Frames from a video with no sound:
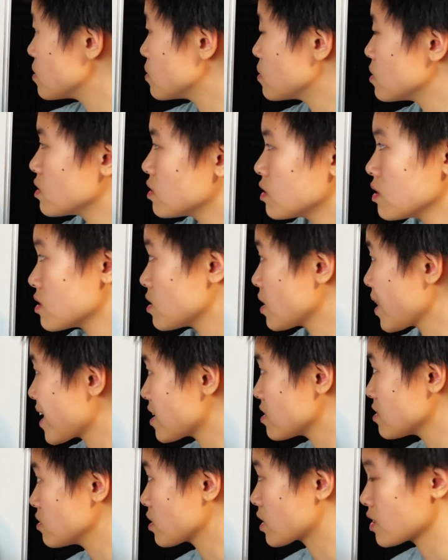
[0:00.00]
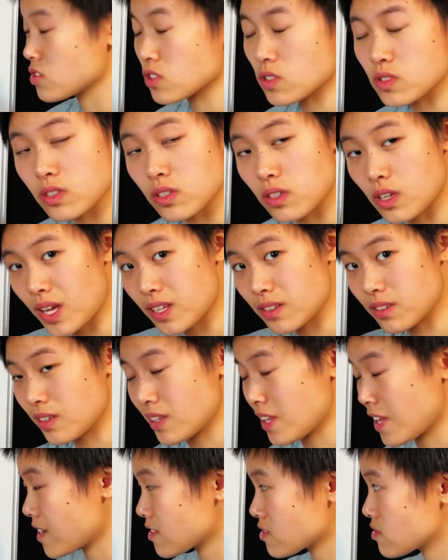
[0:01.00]
0. Looking just
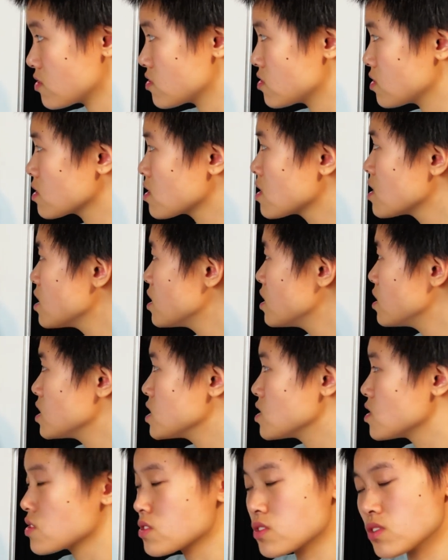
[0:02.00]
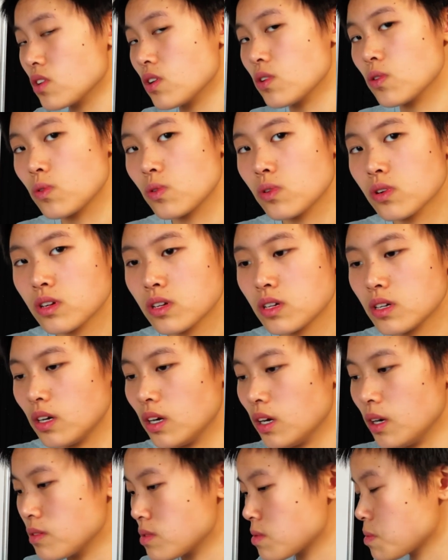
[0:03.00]
at the last digit, there's no
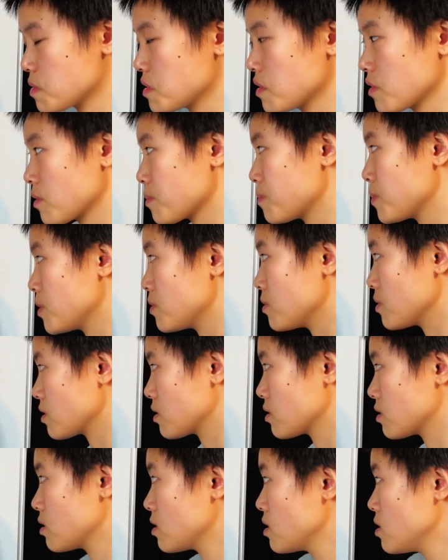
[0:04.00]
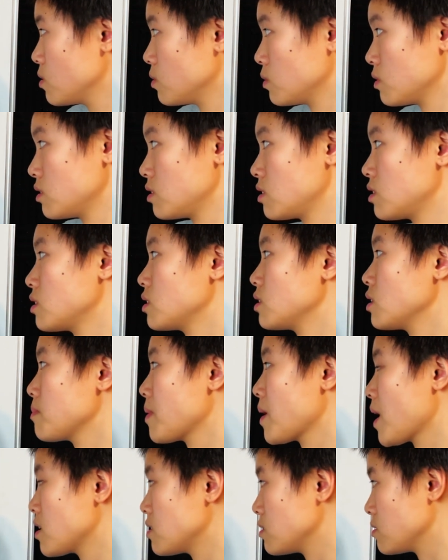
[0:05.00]
period or
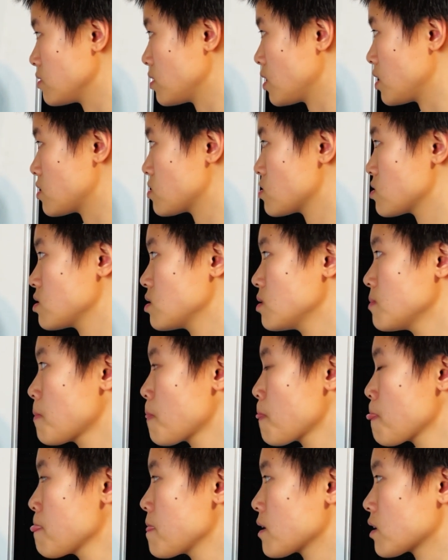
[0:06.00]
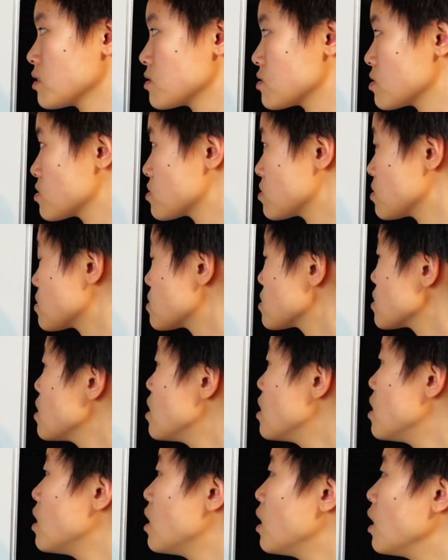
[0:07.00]
a pattern that's consistent.
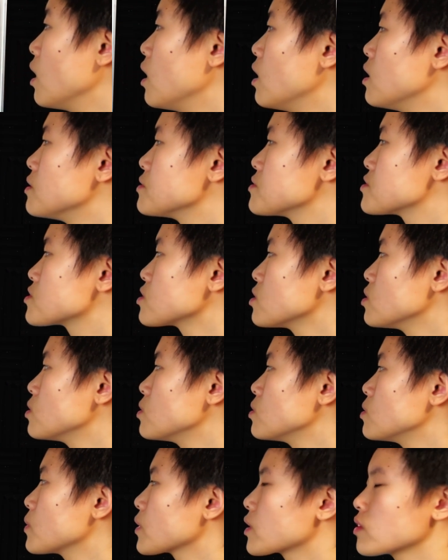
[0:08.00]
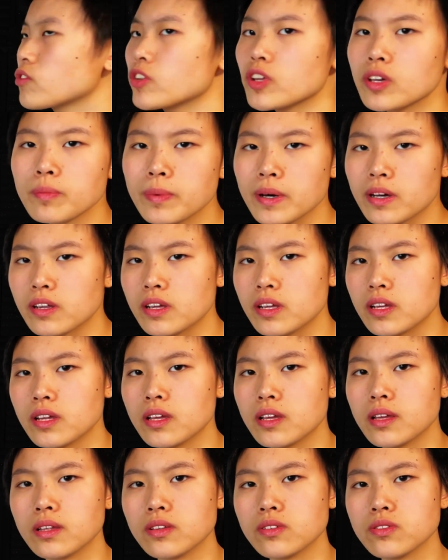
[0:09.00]
And so we can think about
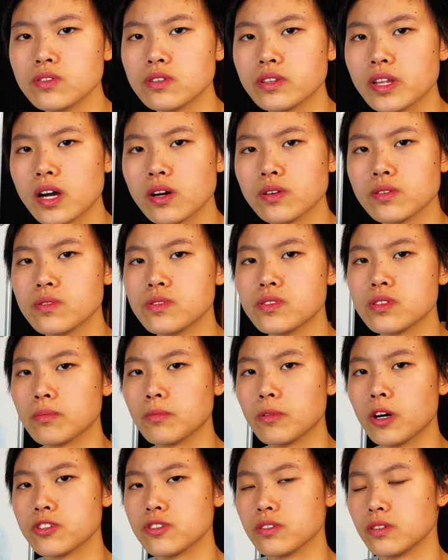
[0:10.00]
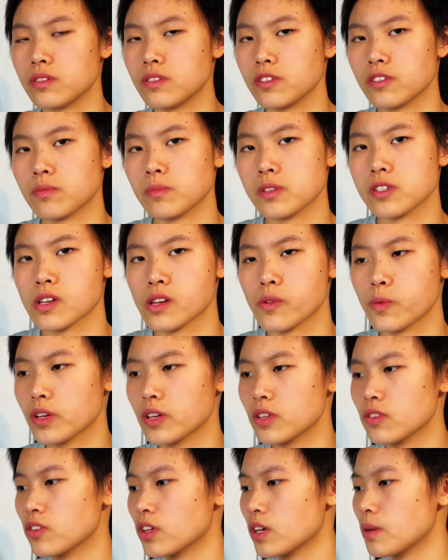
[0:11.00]
it, and you're now using modular
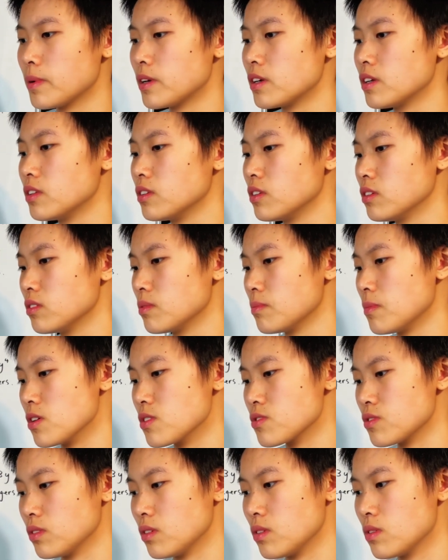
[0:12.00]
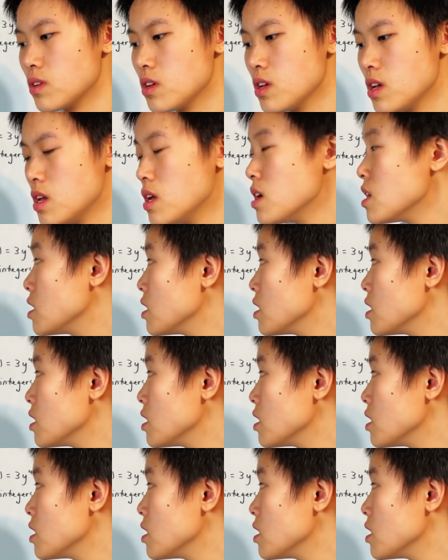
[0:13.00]
arithmetic. We can think about it in another modulo.